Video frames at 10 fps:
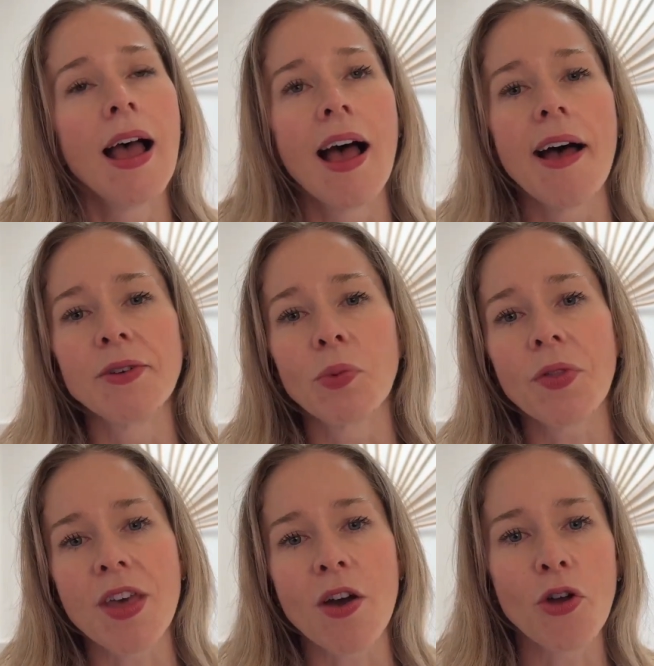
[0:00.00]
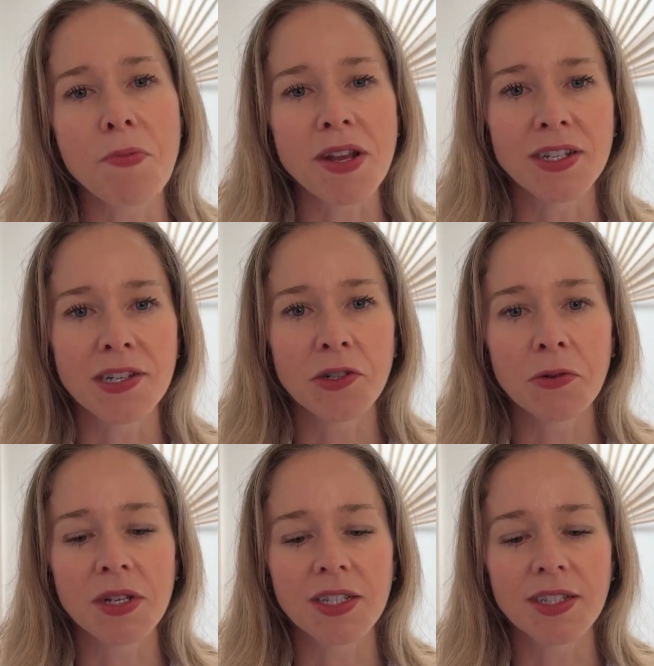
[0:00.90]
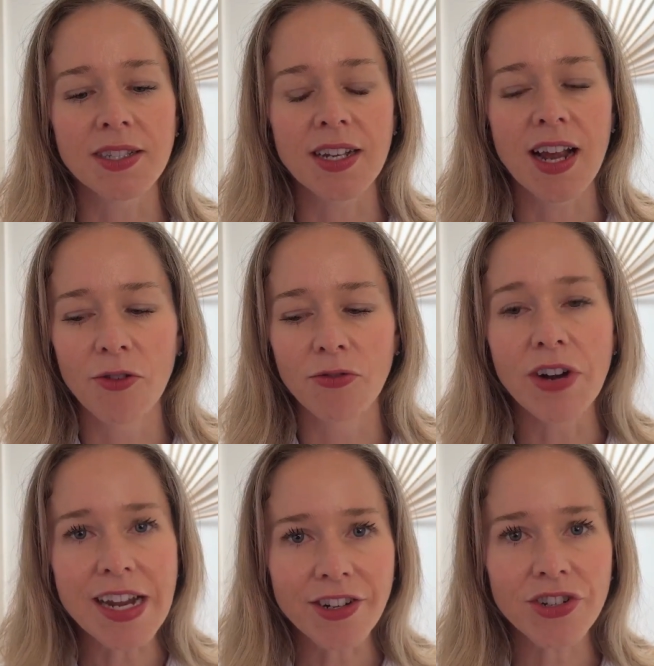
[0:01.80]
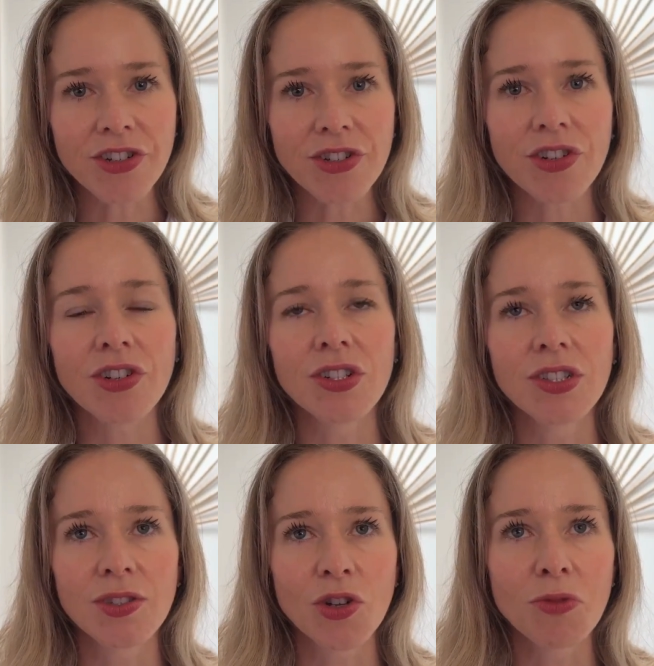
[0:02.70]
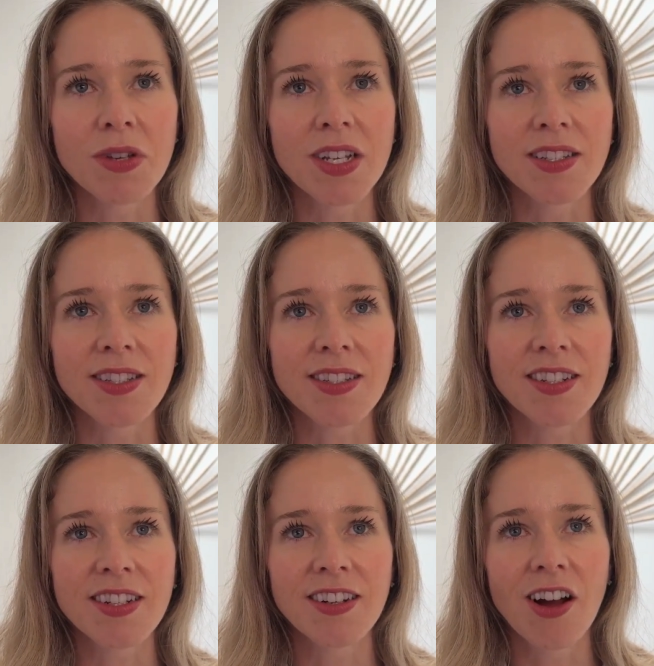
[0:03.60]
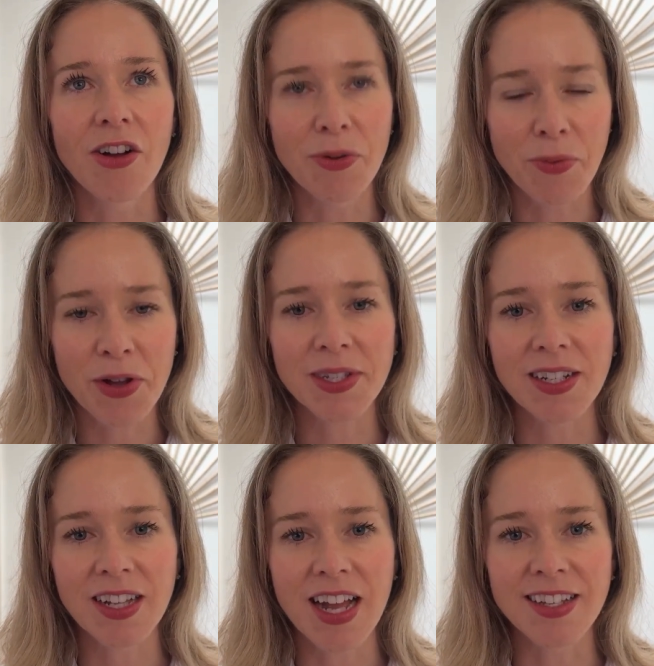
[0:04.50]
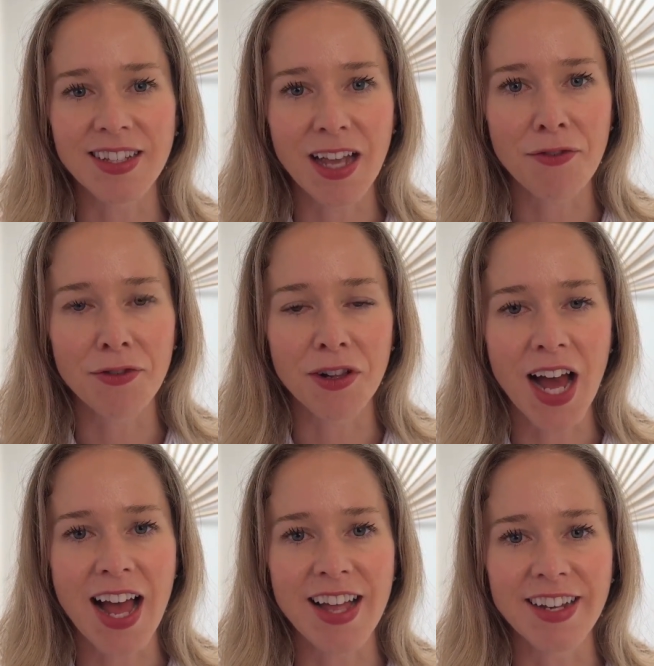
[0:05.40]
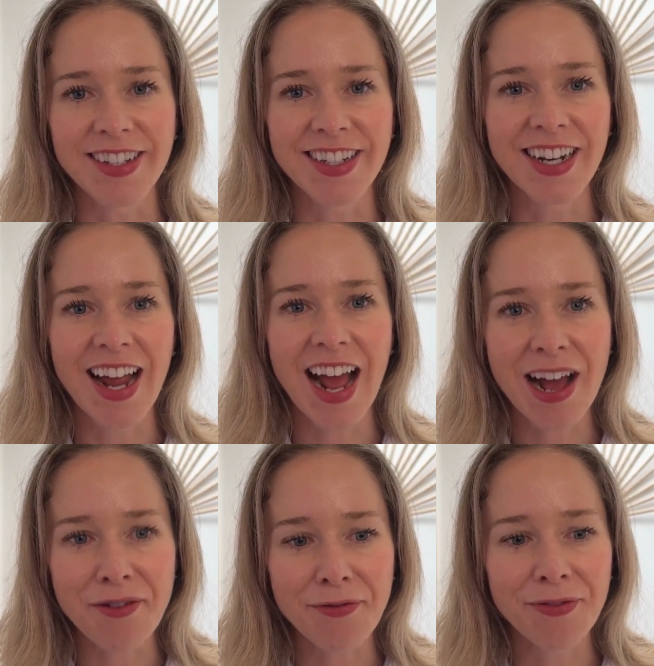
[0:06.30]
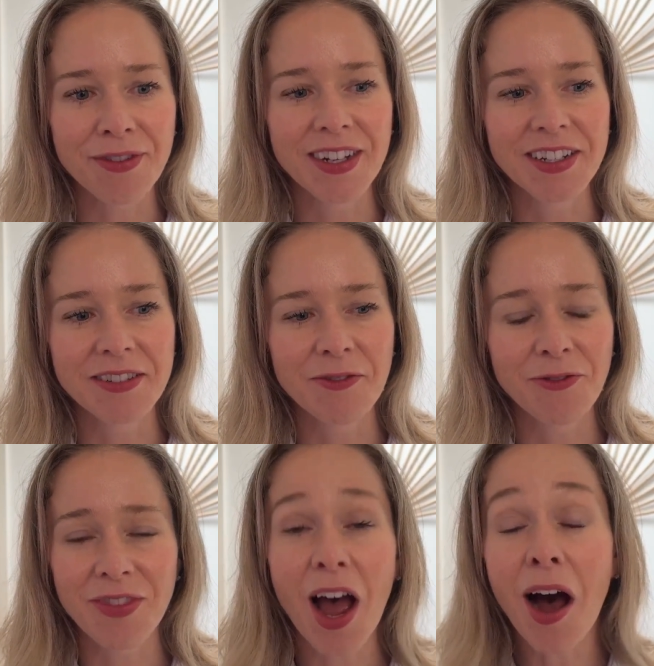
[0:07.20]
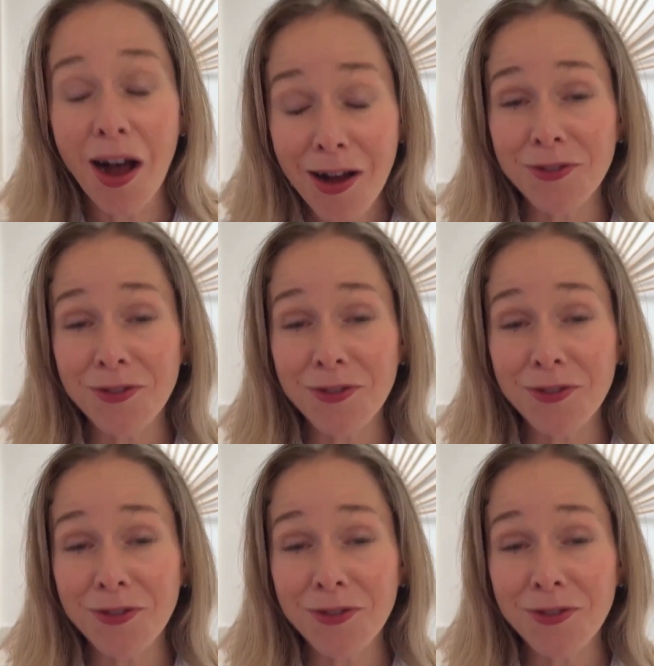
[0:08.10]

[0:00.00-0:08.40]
And what they're hoping to do is reach consumers on a personalized level and have half of